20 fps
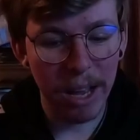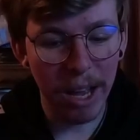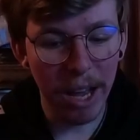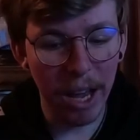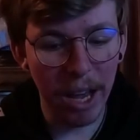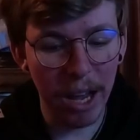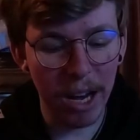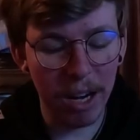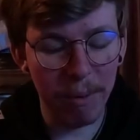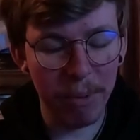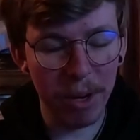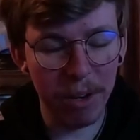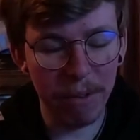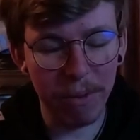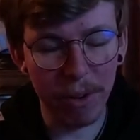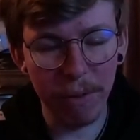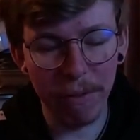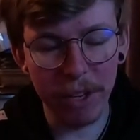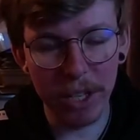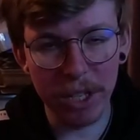And I'm on a
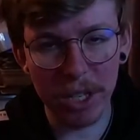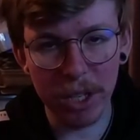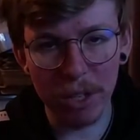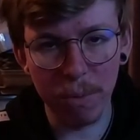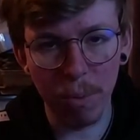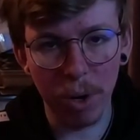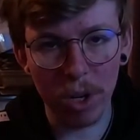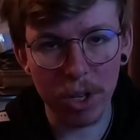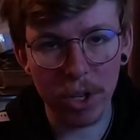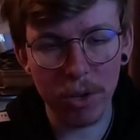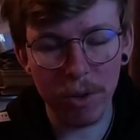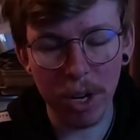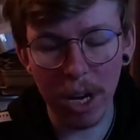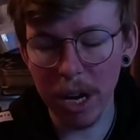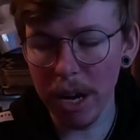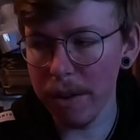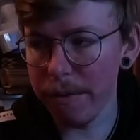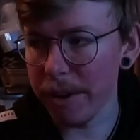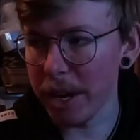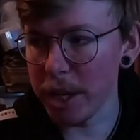few vintage watch
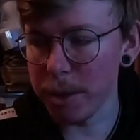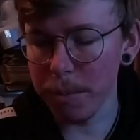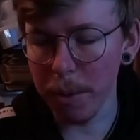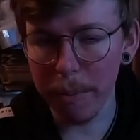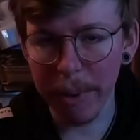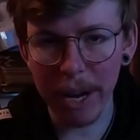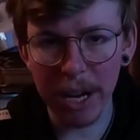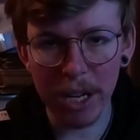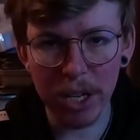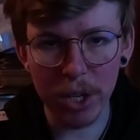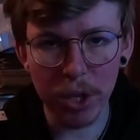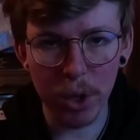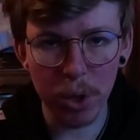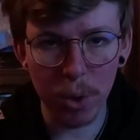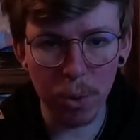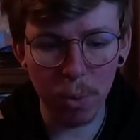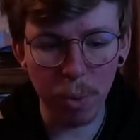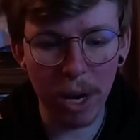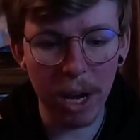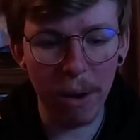Facebook pages
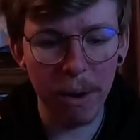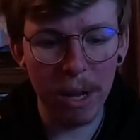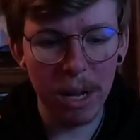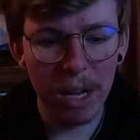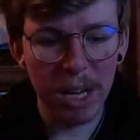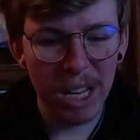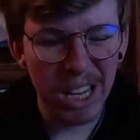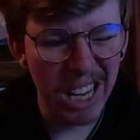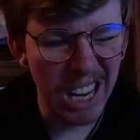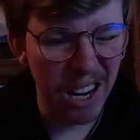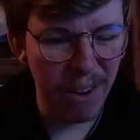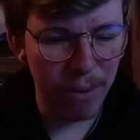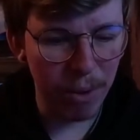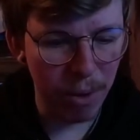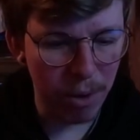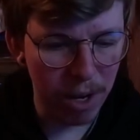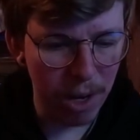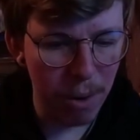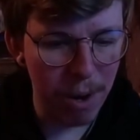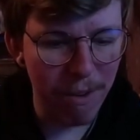as well, even
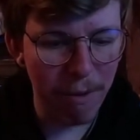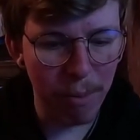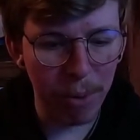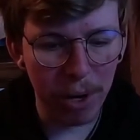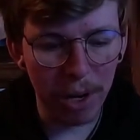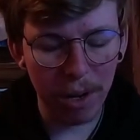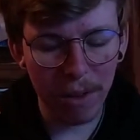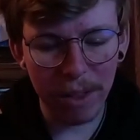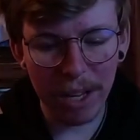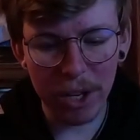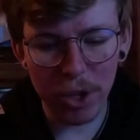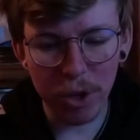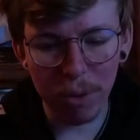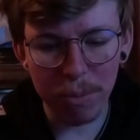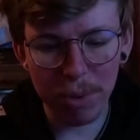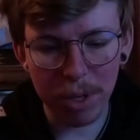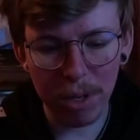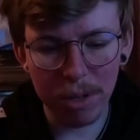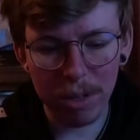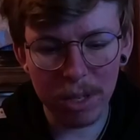though I know everybody on there
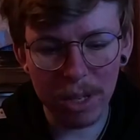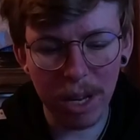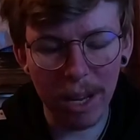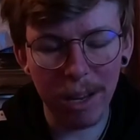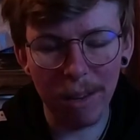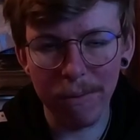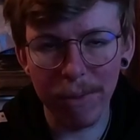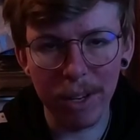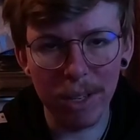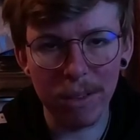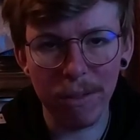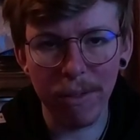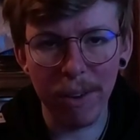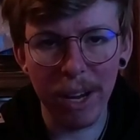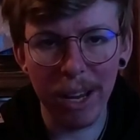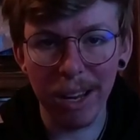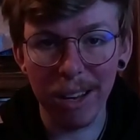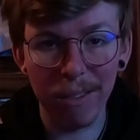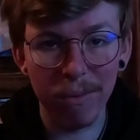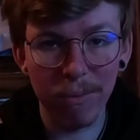jumps on to say things are
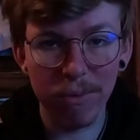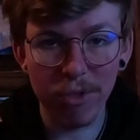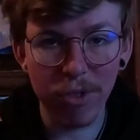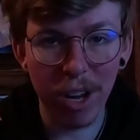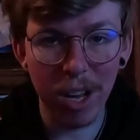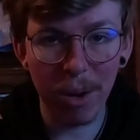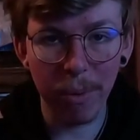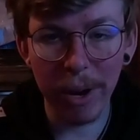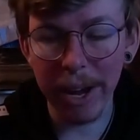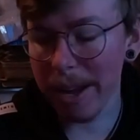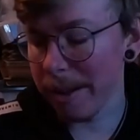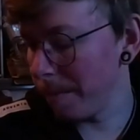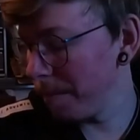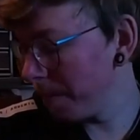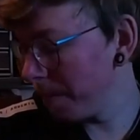fake straight away.